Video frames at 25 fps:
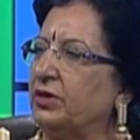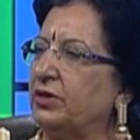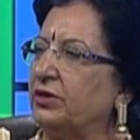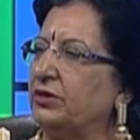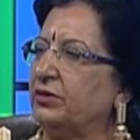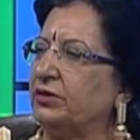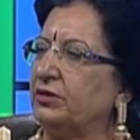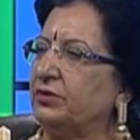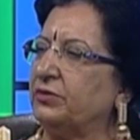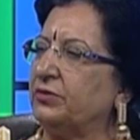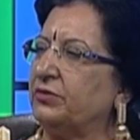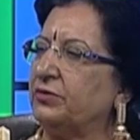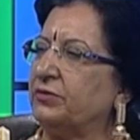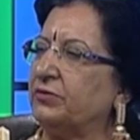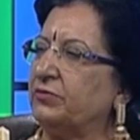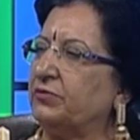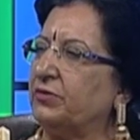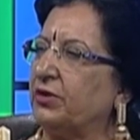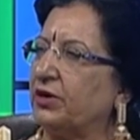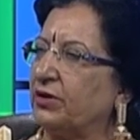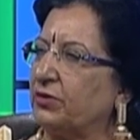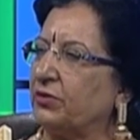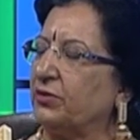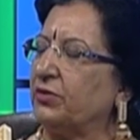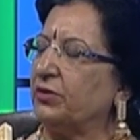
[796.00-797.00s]
uh,
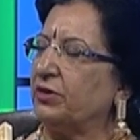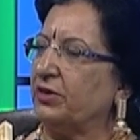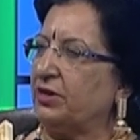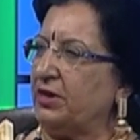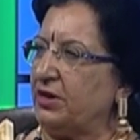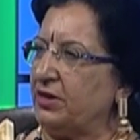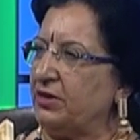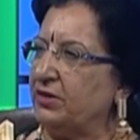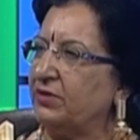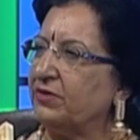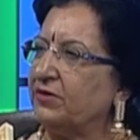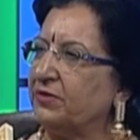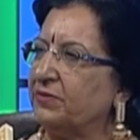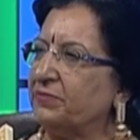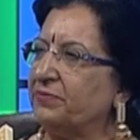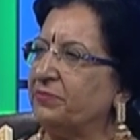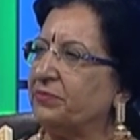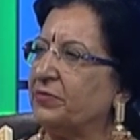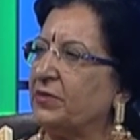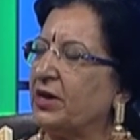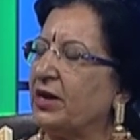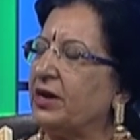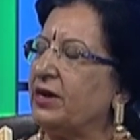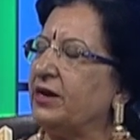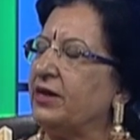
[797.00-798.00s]
work on these. Mm
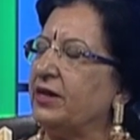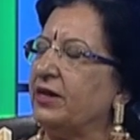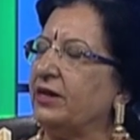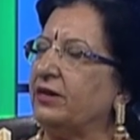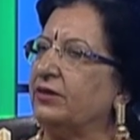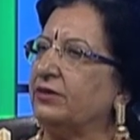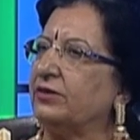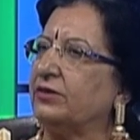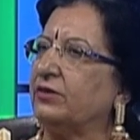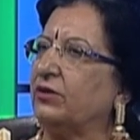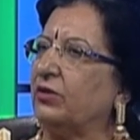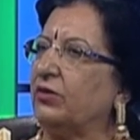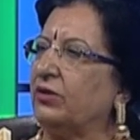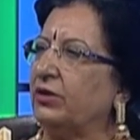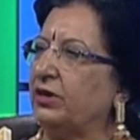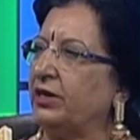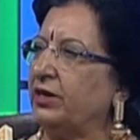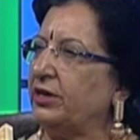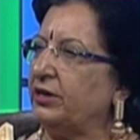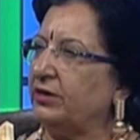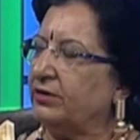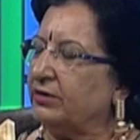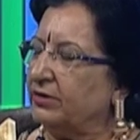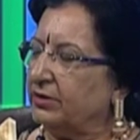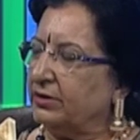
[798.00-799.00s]
-hmm. Uh, call
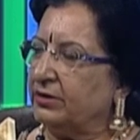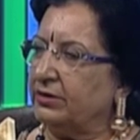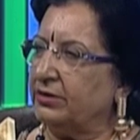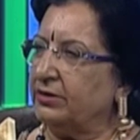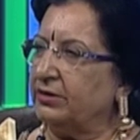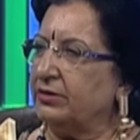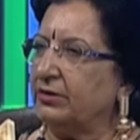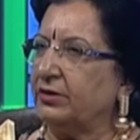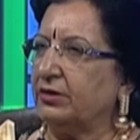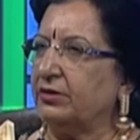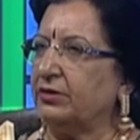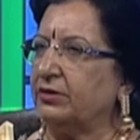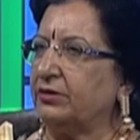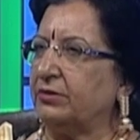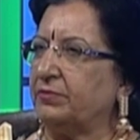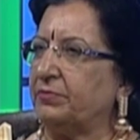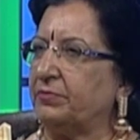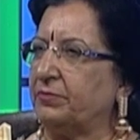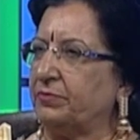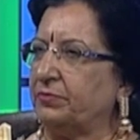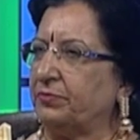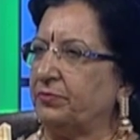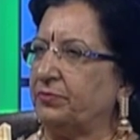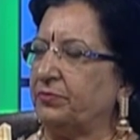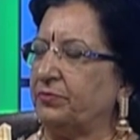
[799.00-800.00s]
in uh, the
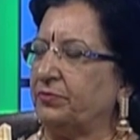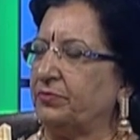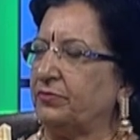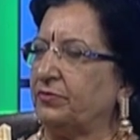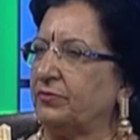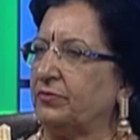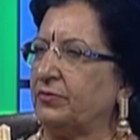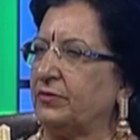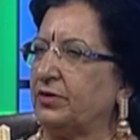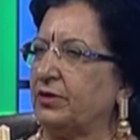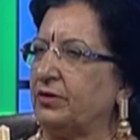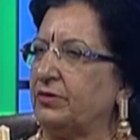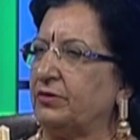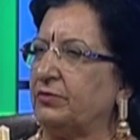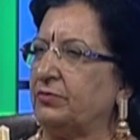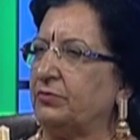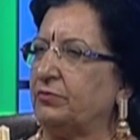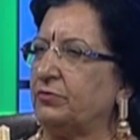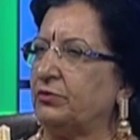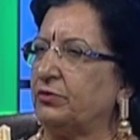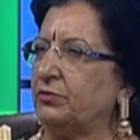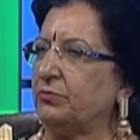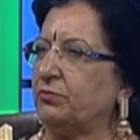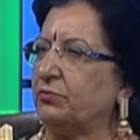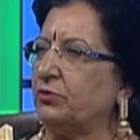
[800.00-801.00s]
um,
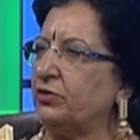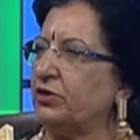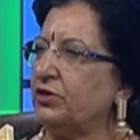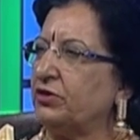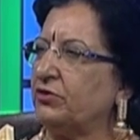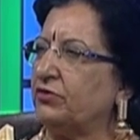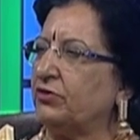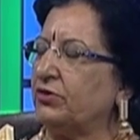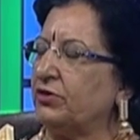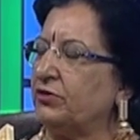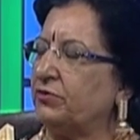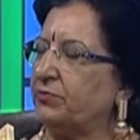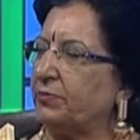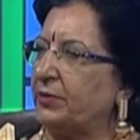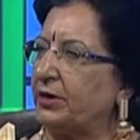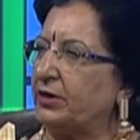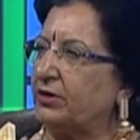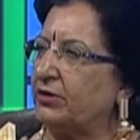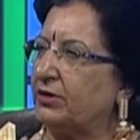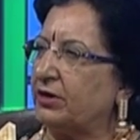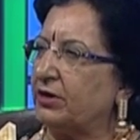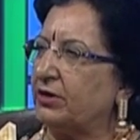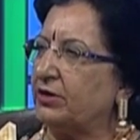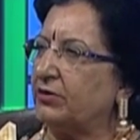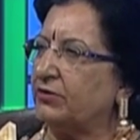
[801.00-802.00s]
police
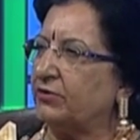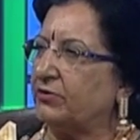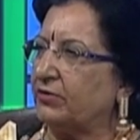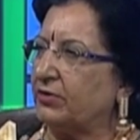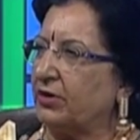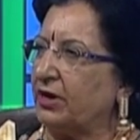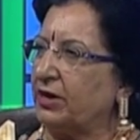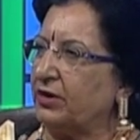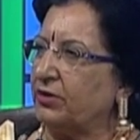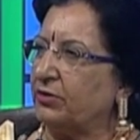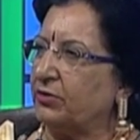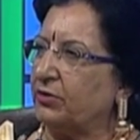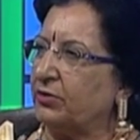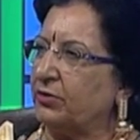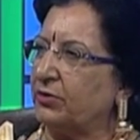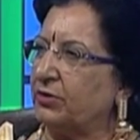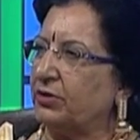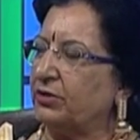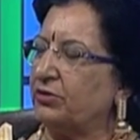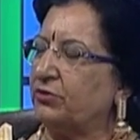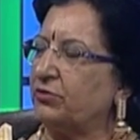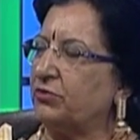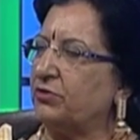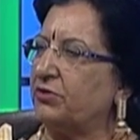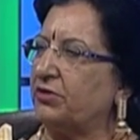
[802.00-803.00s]
inspectors and all
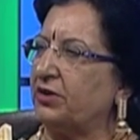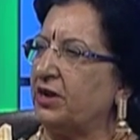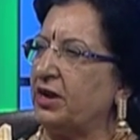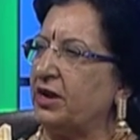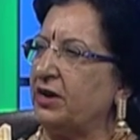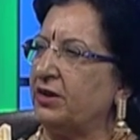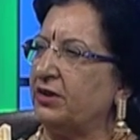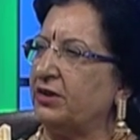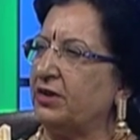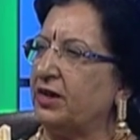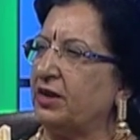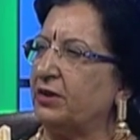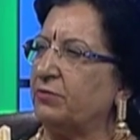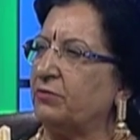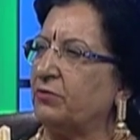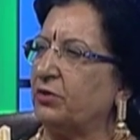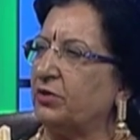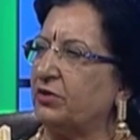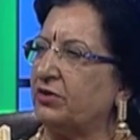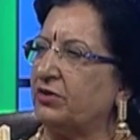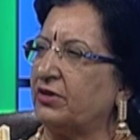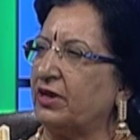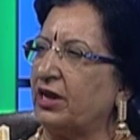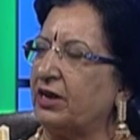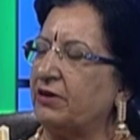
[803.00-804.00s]
to train them on
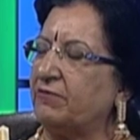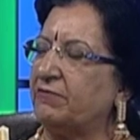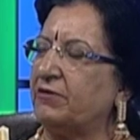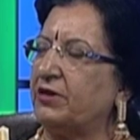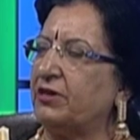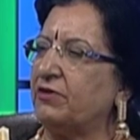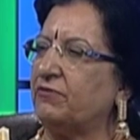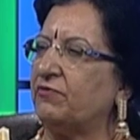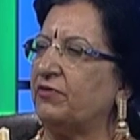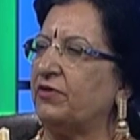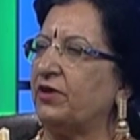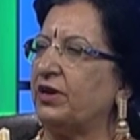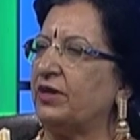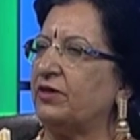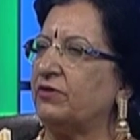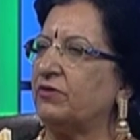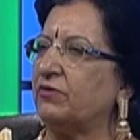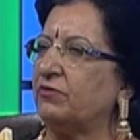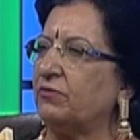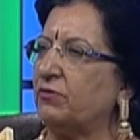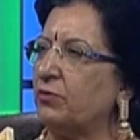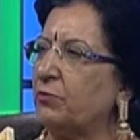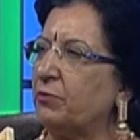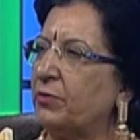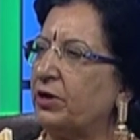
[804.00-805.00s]
mm. self-defense,
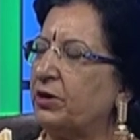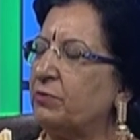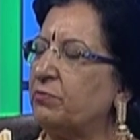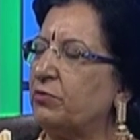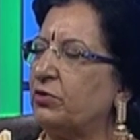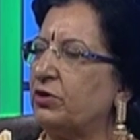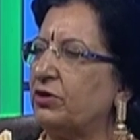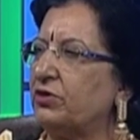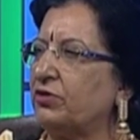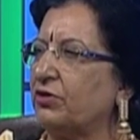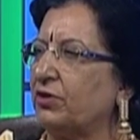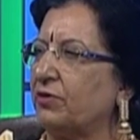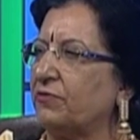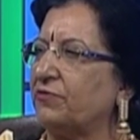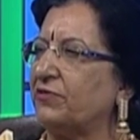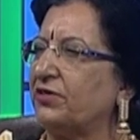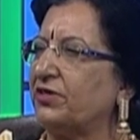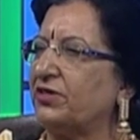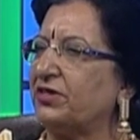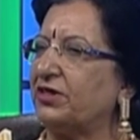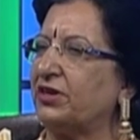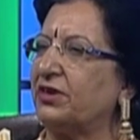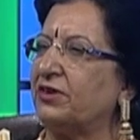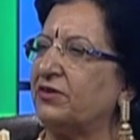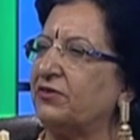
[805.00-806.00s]
women police yeah.
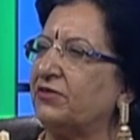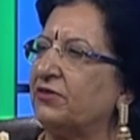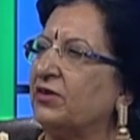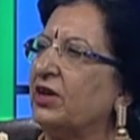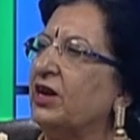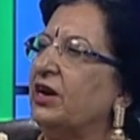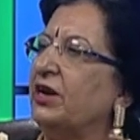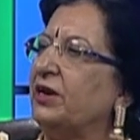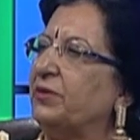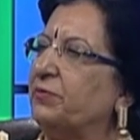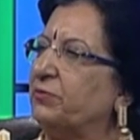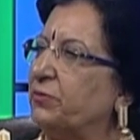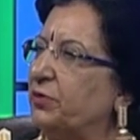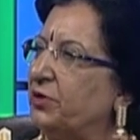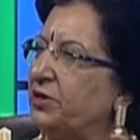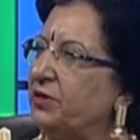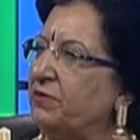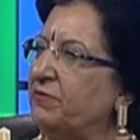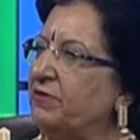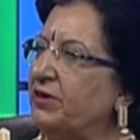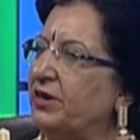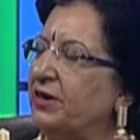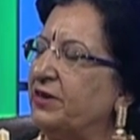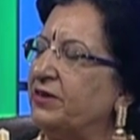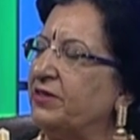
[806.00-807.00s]
officers,
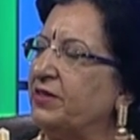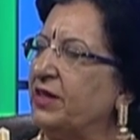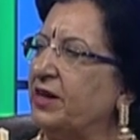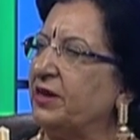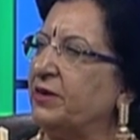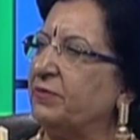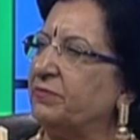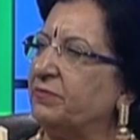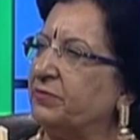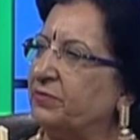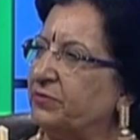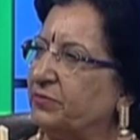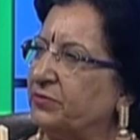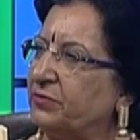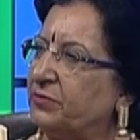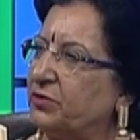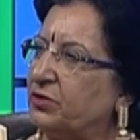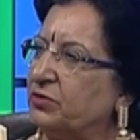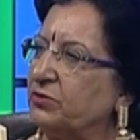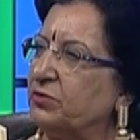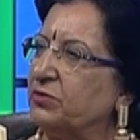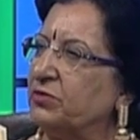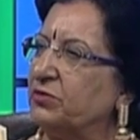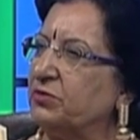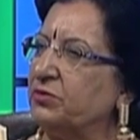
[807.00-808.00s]
motivate them
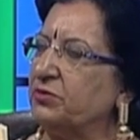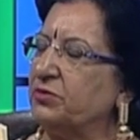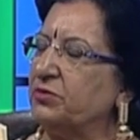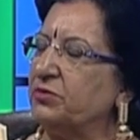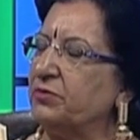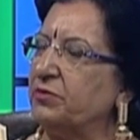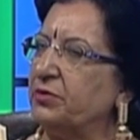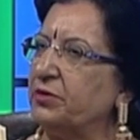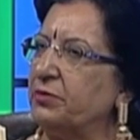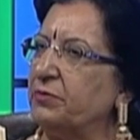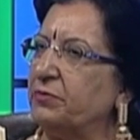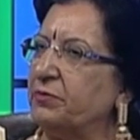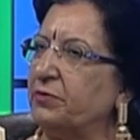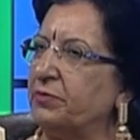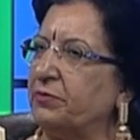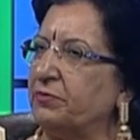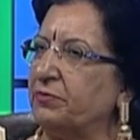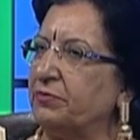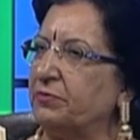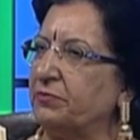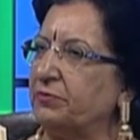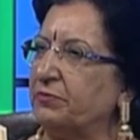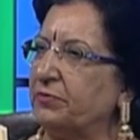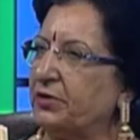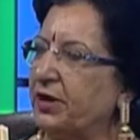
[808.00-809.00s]
to
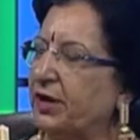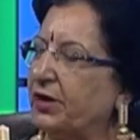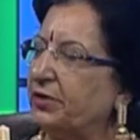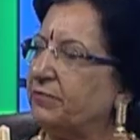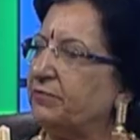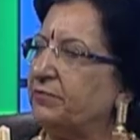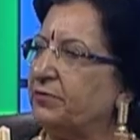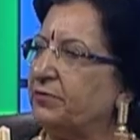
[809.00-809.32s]
um, have